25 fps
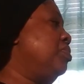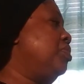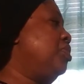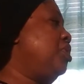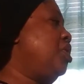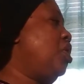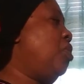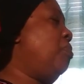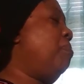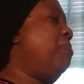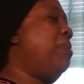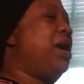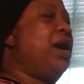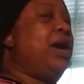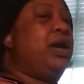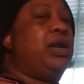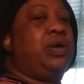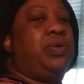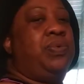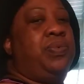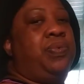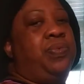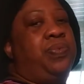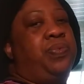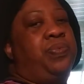No
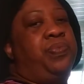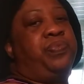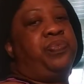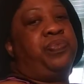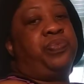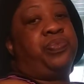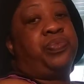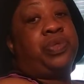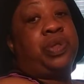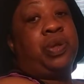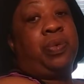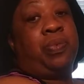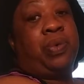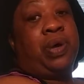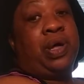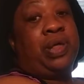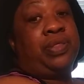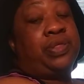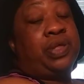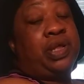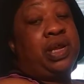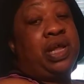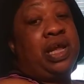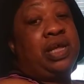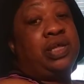matter
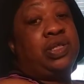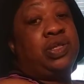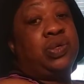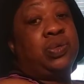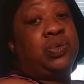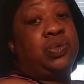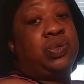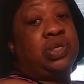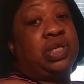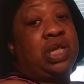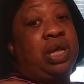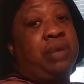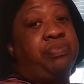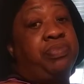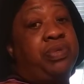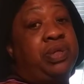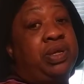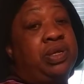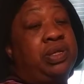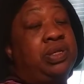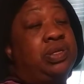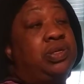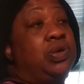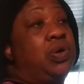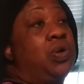whether they do
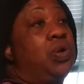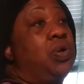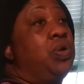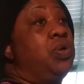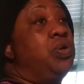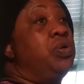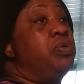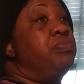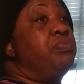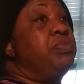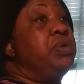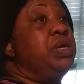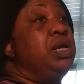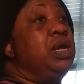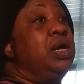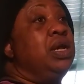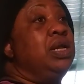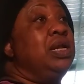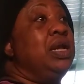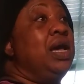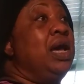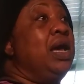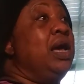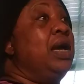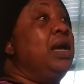something to hurt me or
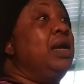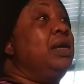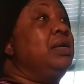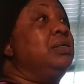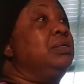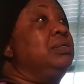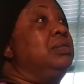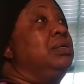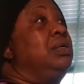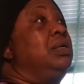not,